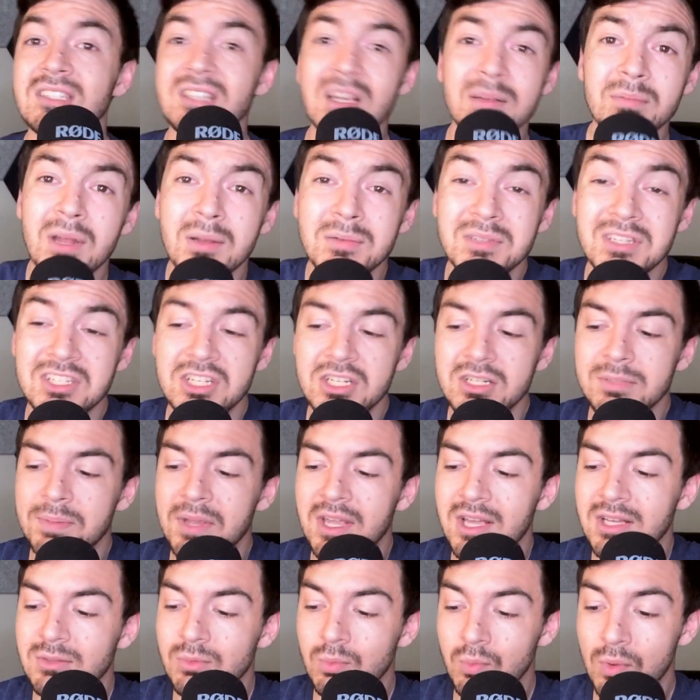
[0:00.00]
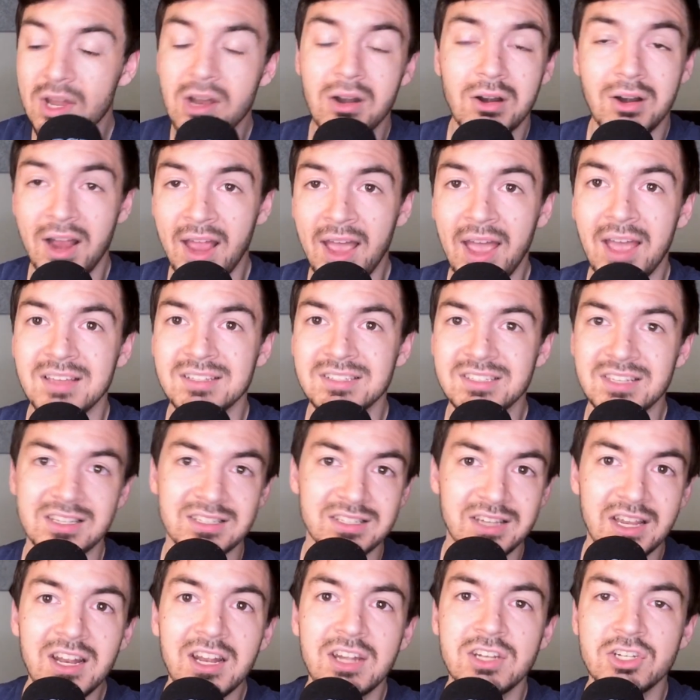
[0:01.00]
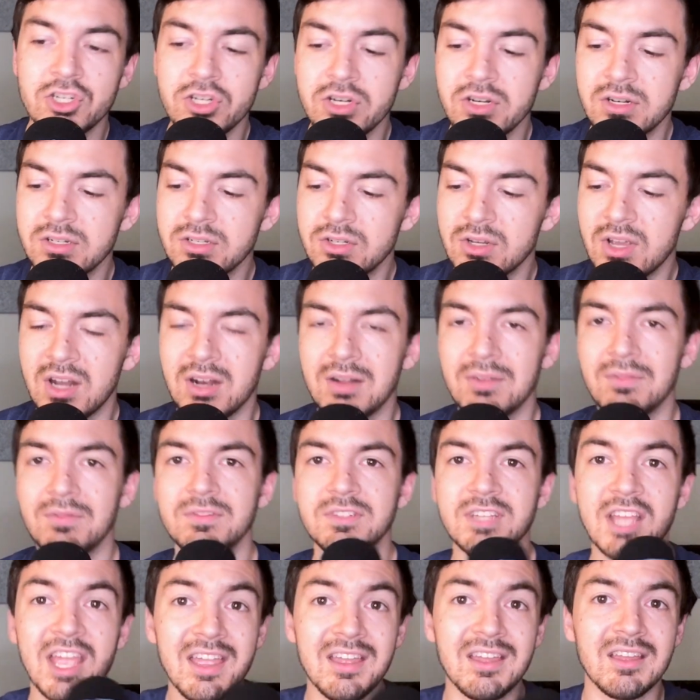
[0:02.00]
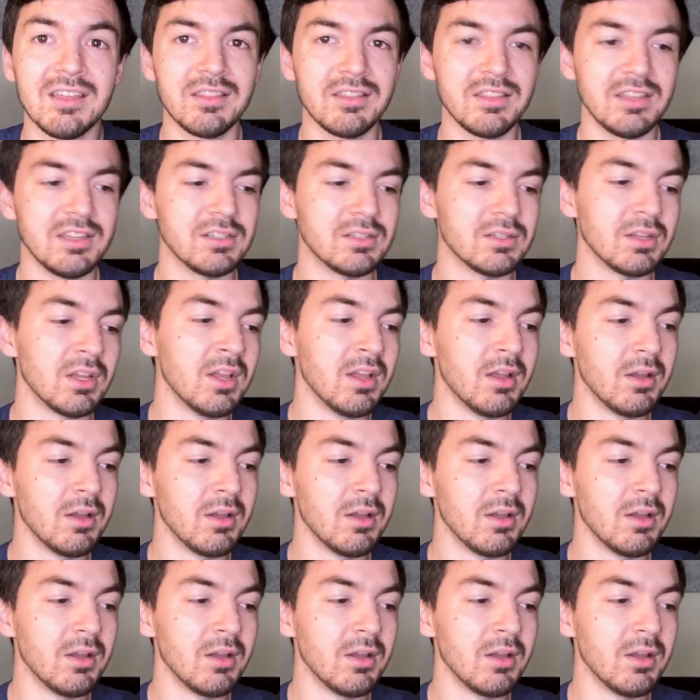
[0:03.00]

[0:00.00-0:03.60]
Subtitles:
Sometimes it's just because we are asked as data engineers to kind of take these